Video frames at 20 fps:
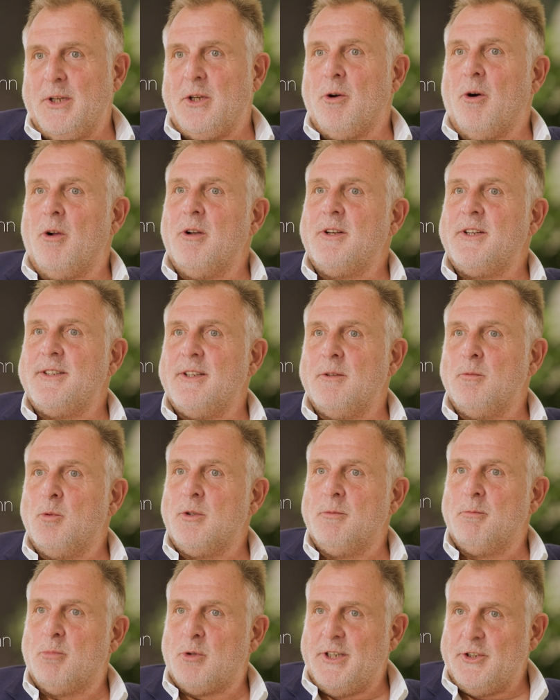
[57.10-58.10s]
called it a
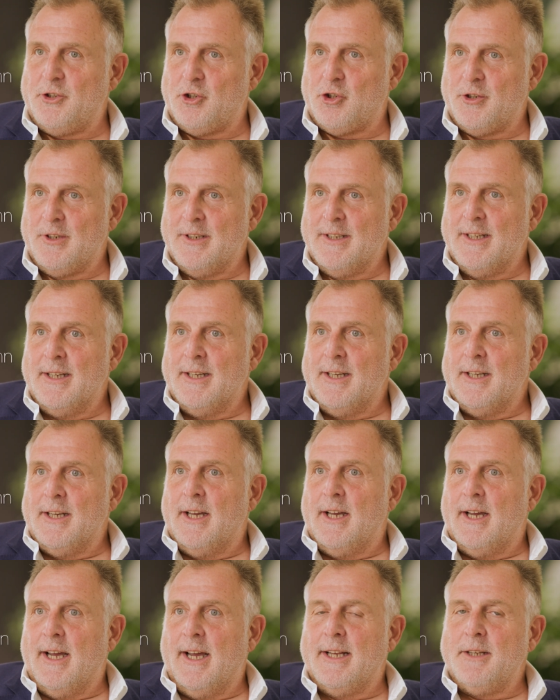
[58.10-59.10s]
wooden bridge,
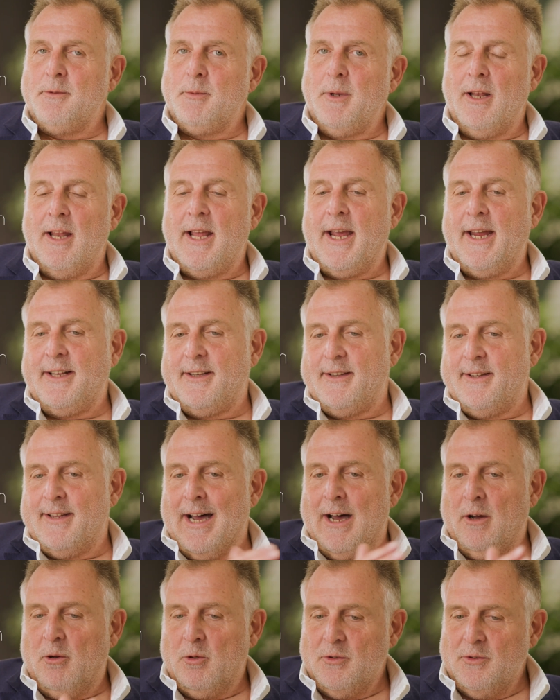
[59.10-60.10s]
and we laid
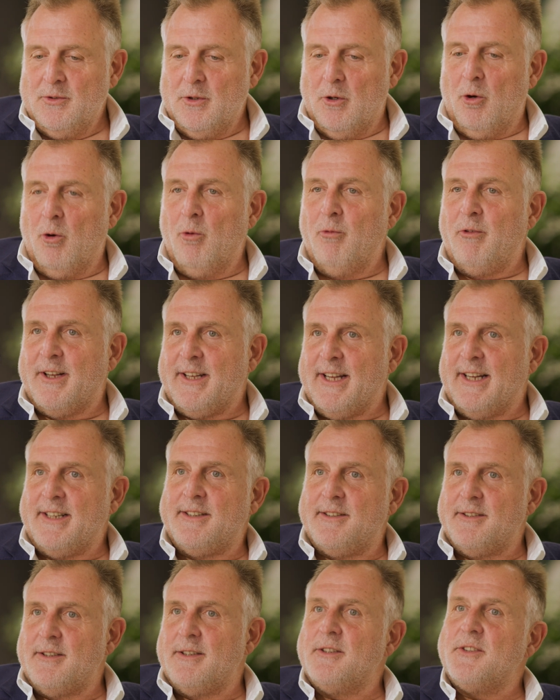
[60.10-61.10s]
down over
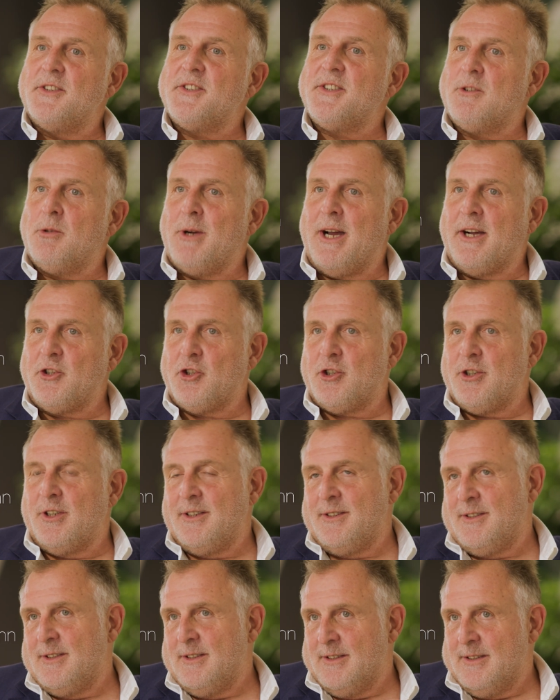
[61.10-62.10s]
that structure